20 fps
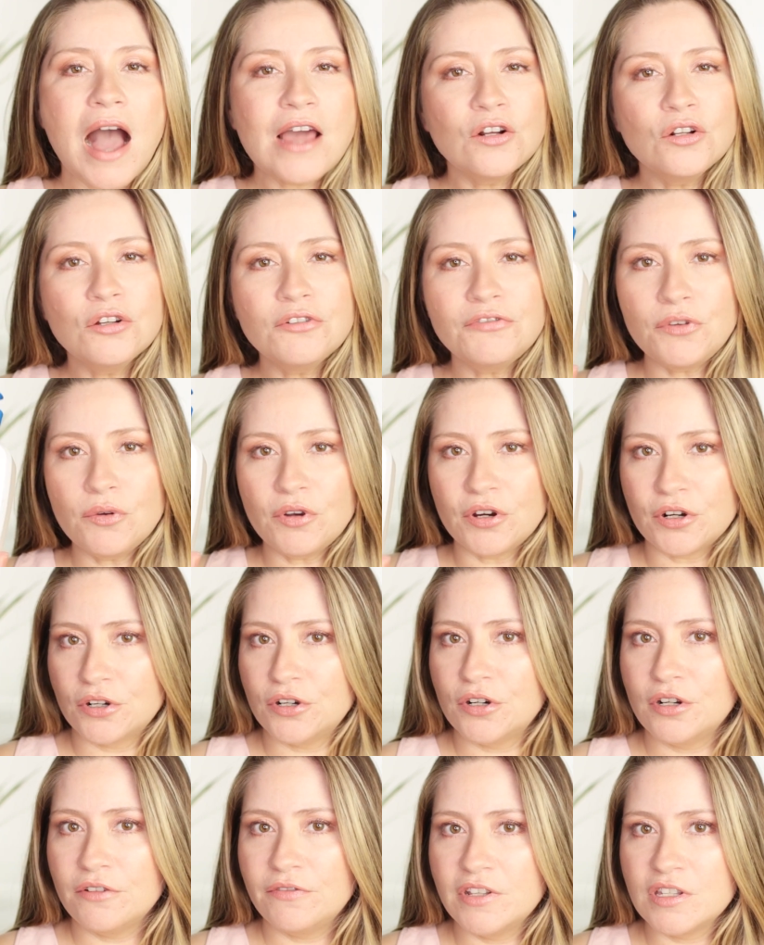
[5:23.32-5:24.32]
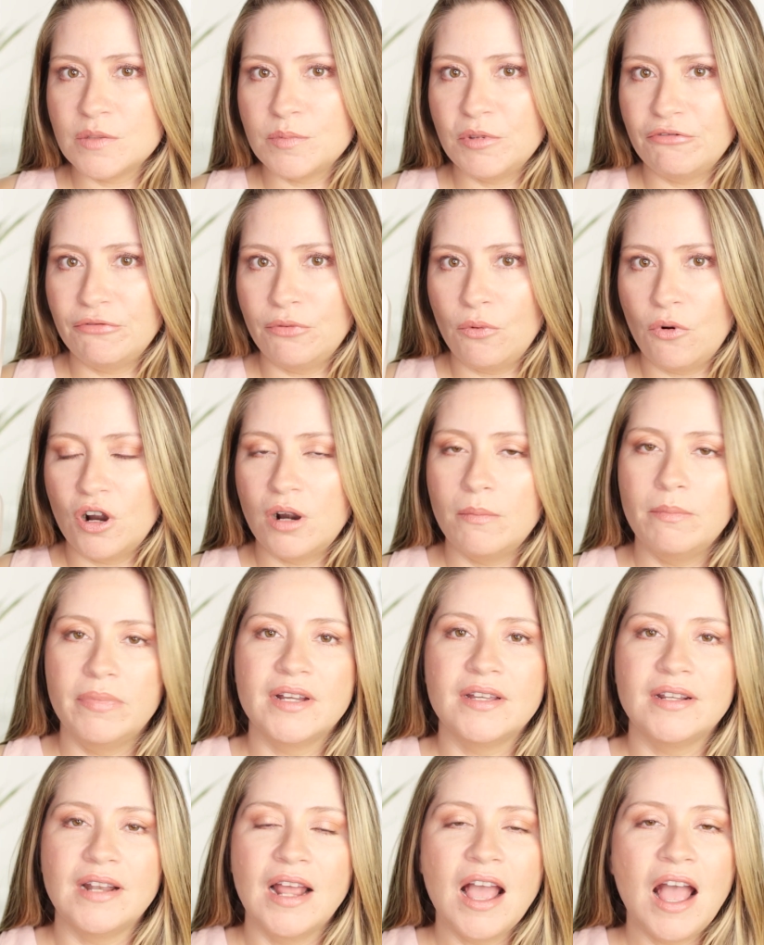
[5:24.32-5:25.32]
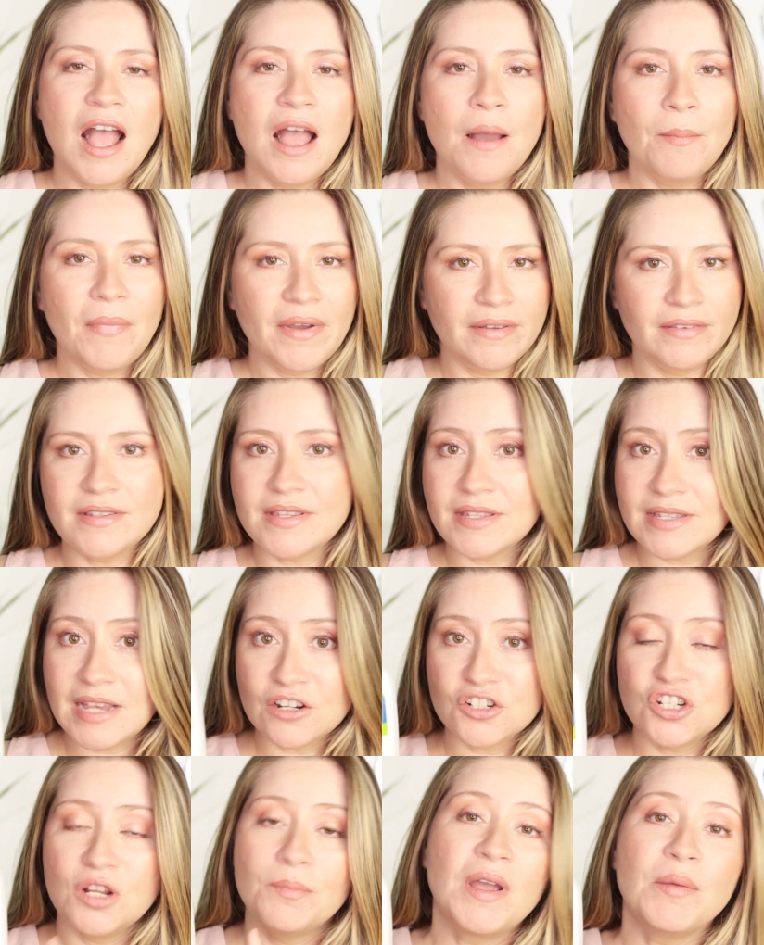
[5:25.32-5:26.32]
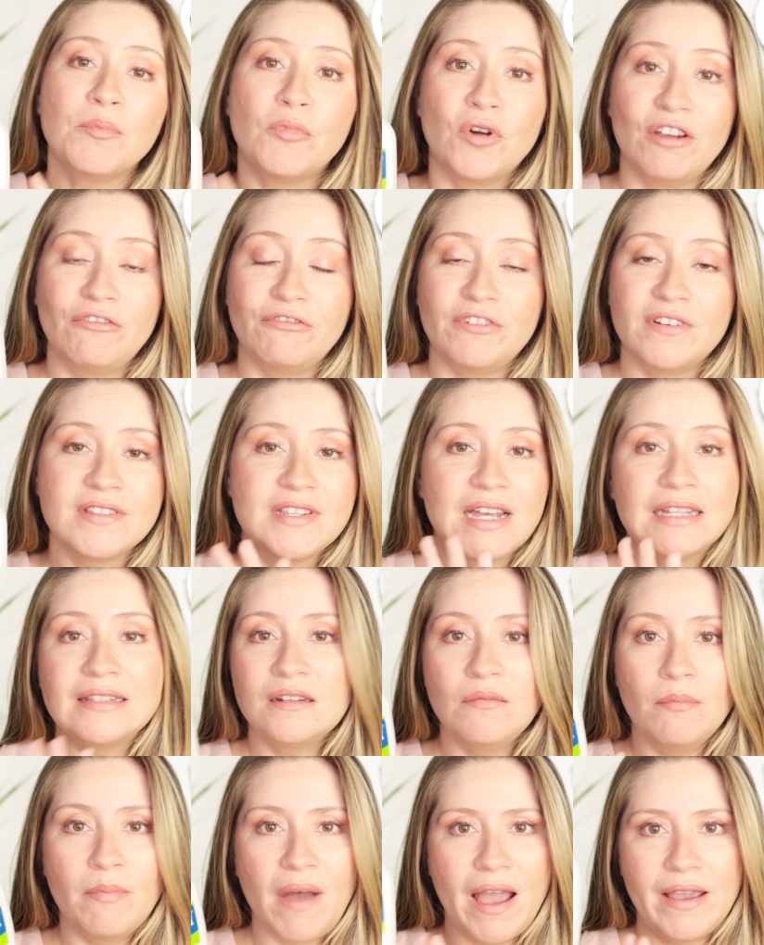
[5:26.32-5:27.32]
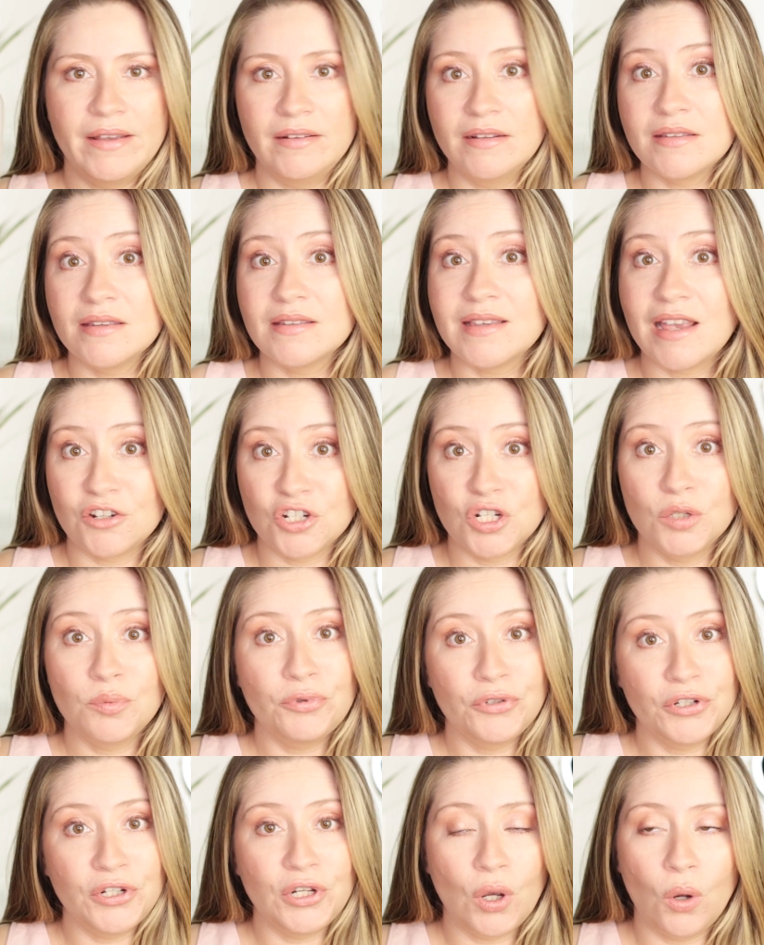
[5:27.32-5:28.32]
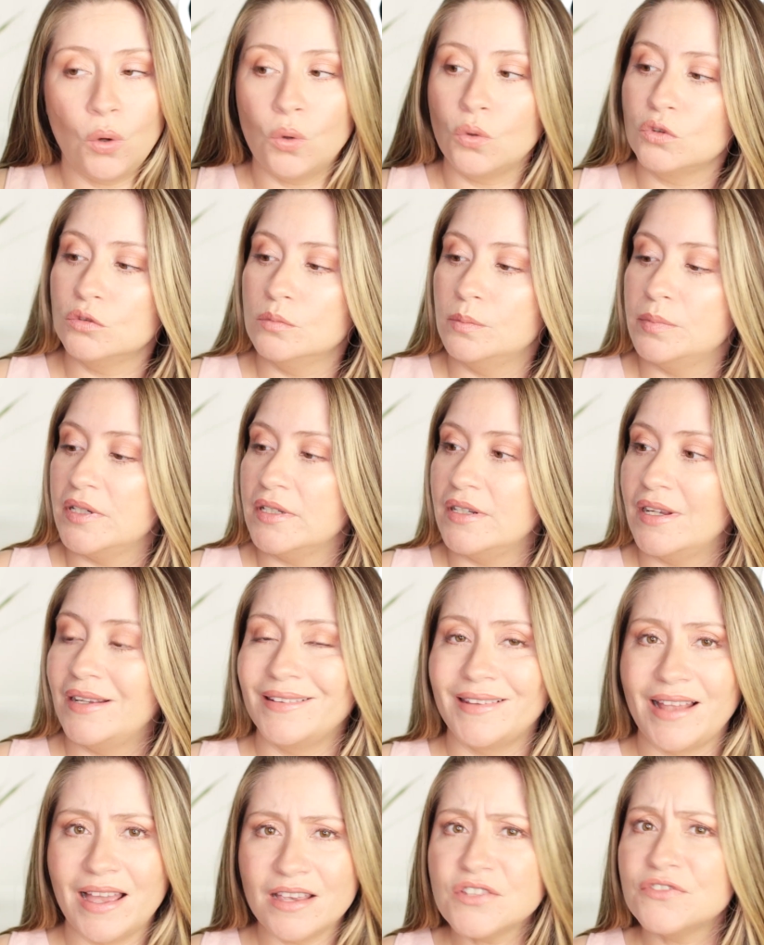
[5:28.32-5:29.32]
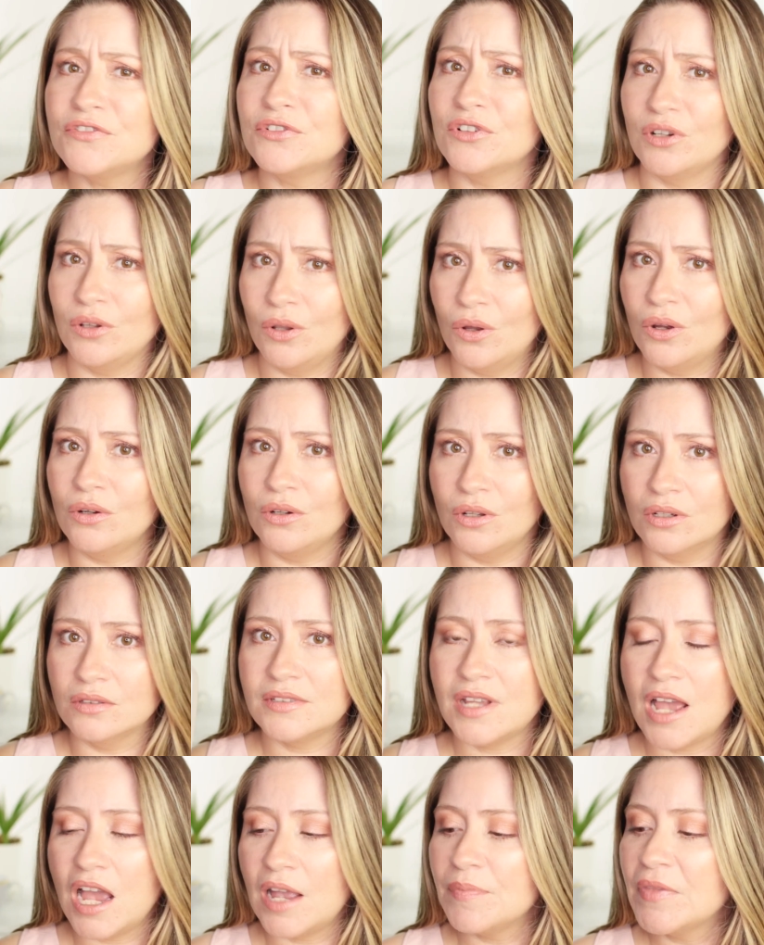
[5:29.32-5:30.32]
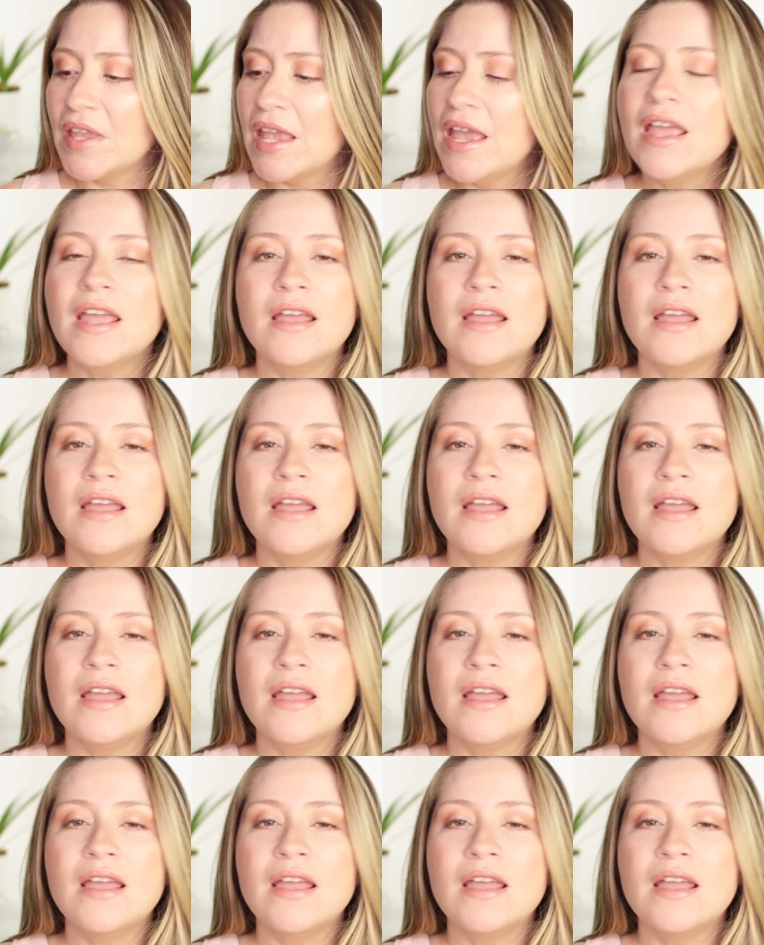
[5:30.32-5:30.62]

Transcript: I don't know if you heard of this before, but this is actually my boyfriend's. I didn't buy it. This is actually pretty old, but it lasts for a long, long time.